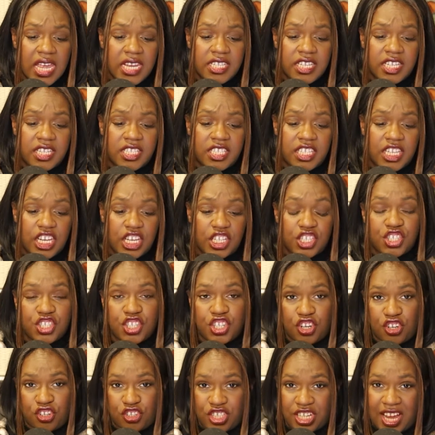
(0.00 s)
To teach
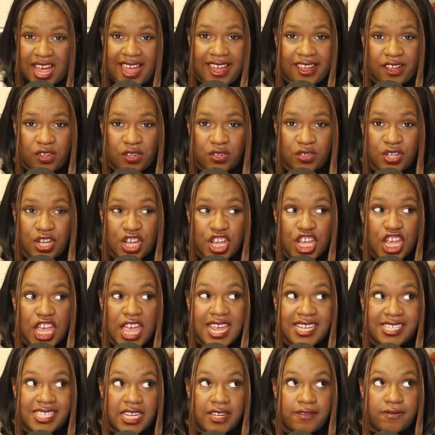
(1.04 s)
your child,
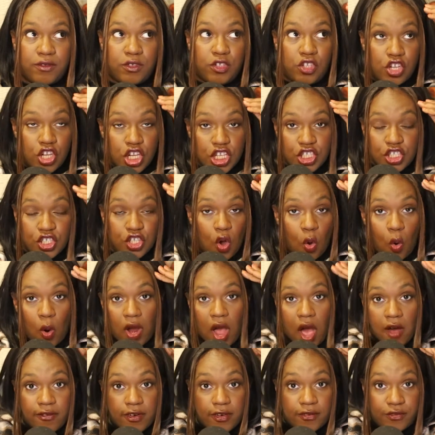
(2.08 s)
instead of just going
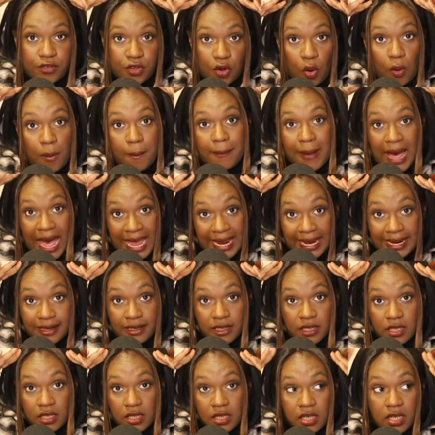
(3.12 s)
off of your
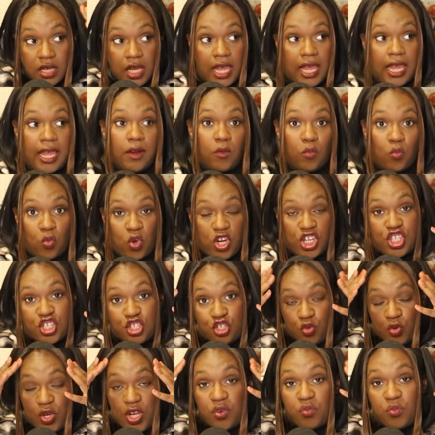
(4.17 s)
mind and what
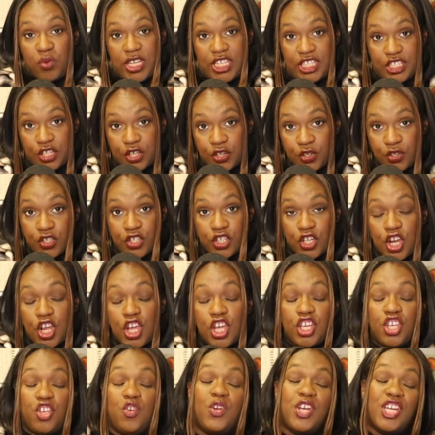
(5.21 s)
you can research,
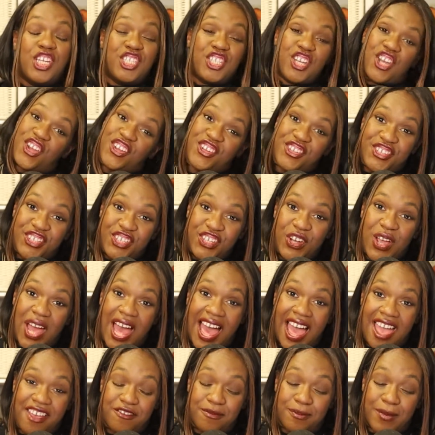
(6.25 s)
you can turn to your
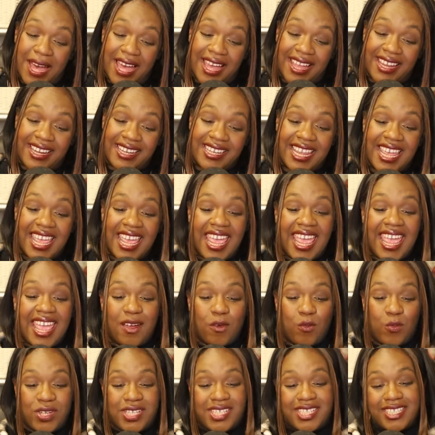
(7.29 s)
hive mind,
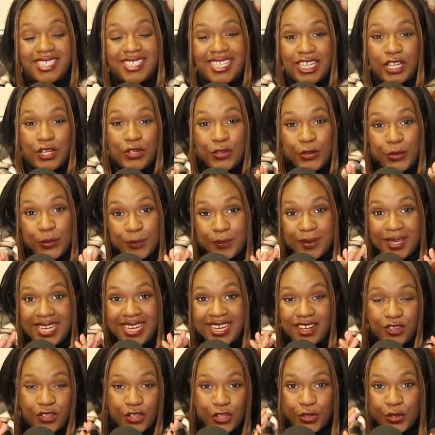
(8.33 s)
which is like your little
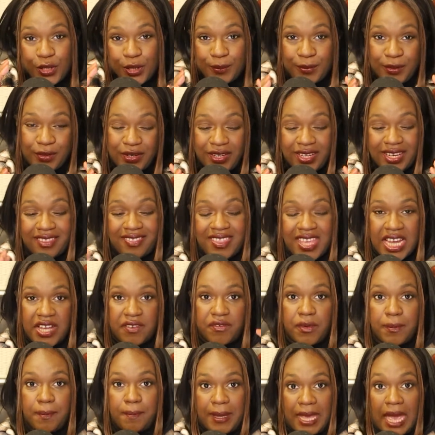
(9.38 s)
bee, your little community. Think
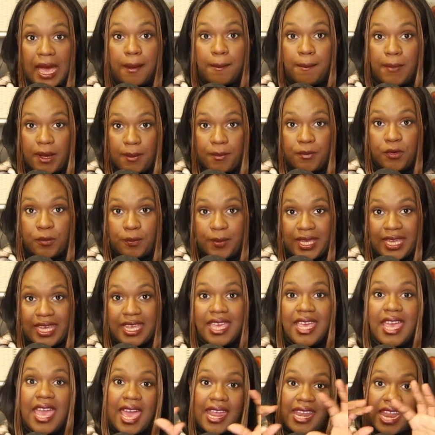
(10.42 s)
of a bumblebee
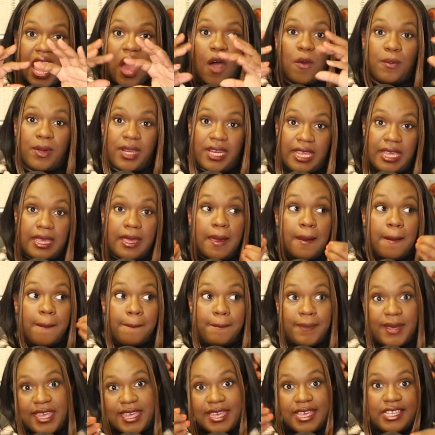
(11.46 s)
and how many
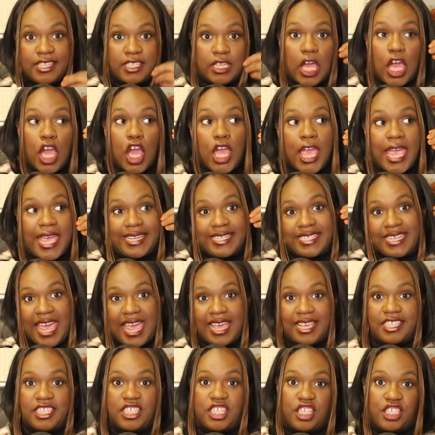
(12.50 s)
bees it
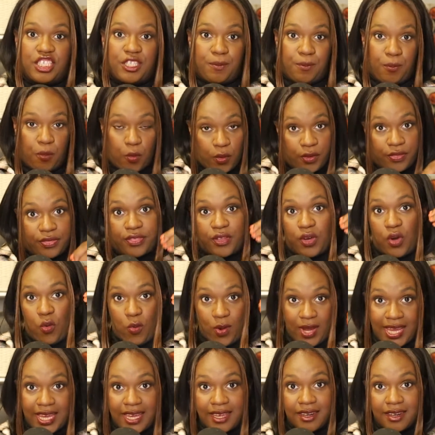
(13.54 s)
takes to support the
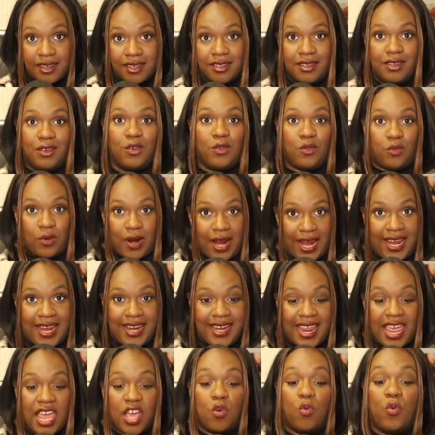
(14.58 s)
queen,
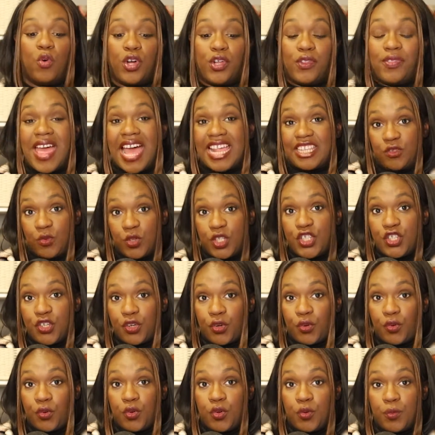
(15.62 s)
right? Well, that's what your
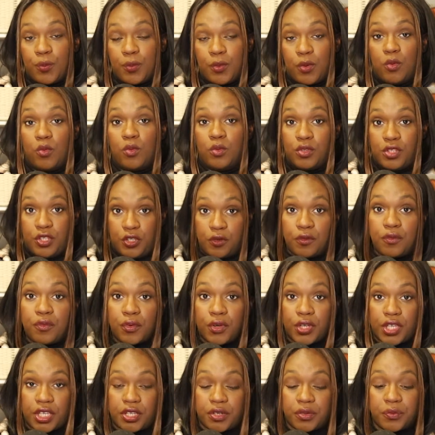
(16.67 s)
group will do for
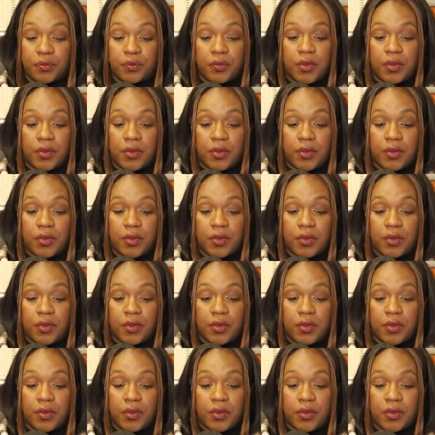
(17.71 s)
you.